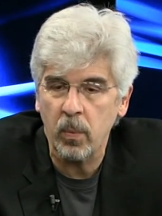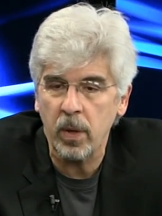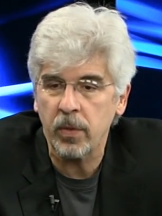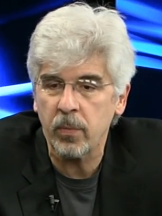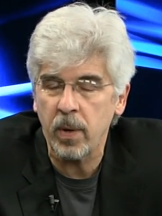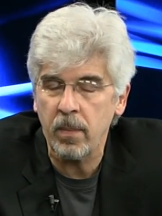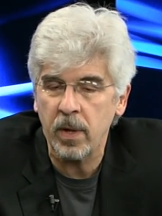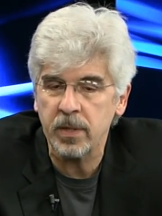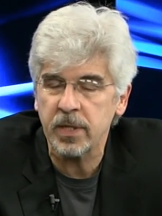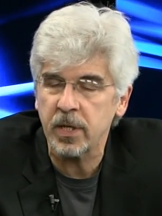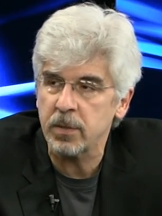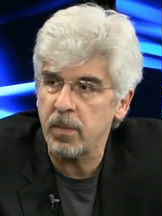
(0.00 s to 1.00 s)
one at three months,
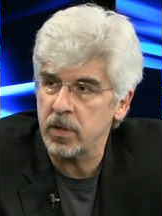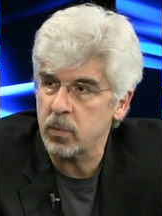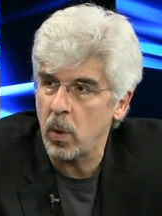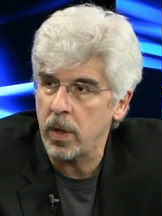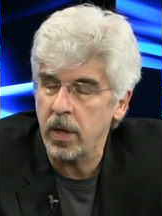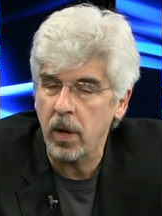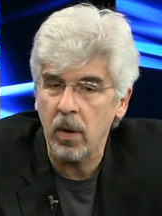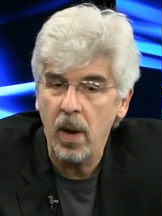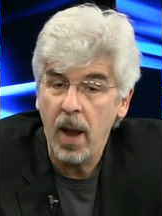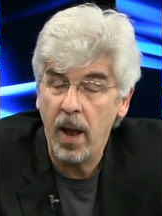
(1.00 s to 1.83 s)
six months, one year,